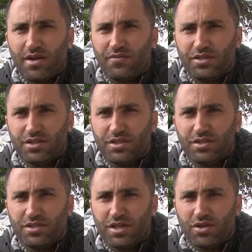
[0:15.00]
to have
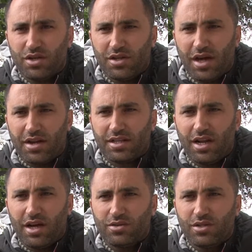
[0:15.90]
visitors. They don't, are not
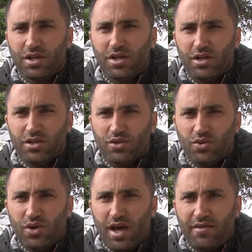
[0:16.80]
allowed
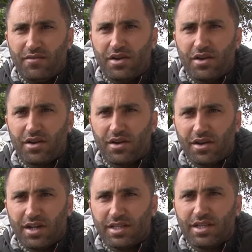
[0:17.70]
to have their
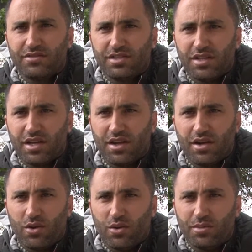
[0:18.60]
relatives in their
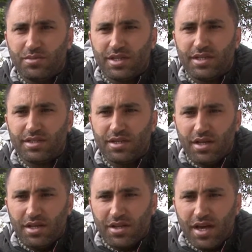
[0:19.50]
homes, and
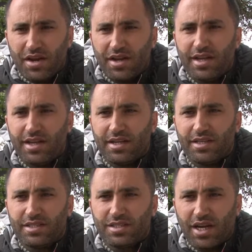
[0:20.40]
they are really uh,
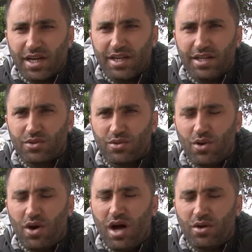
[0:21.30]
struggling to
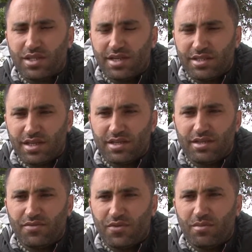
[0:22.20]
go out and
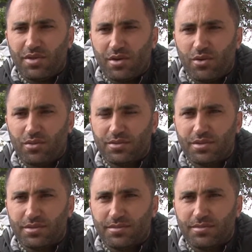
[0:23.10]
in from their homes.